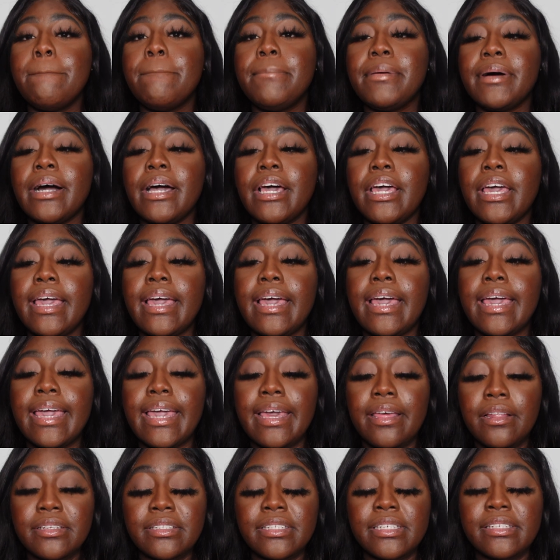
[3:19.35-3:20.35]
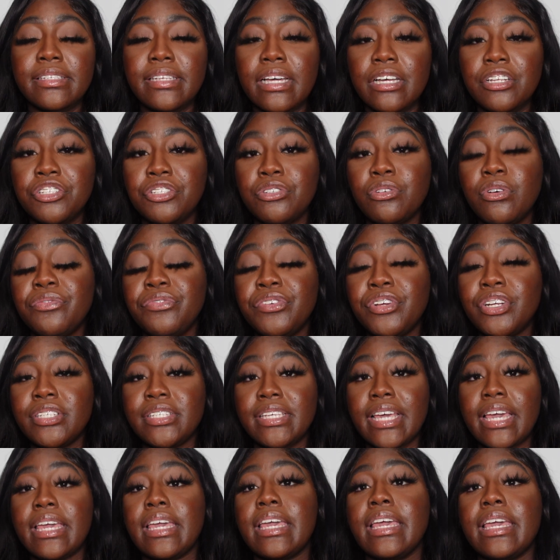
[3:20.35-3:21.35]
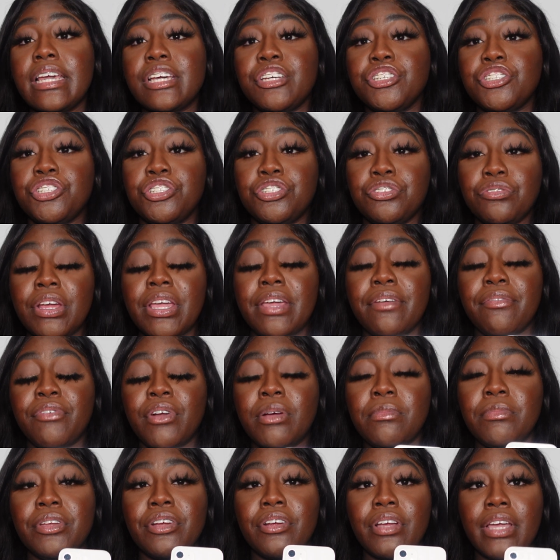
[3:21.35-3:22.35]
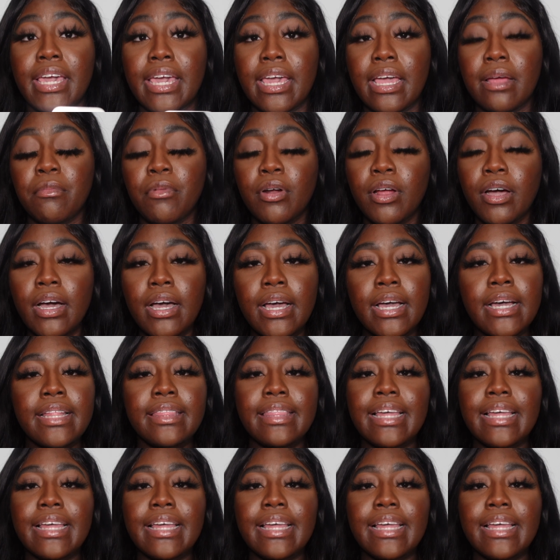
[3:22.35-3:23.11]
but it is essential if you're taking it straight from your camera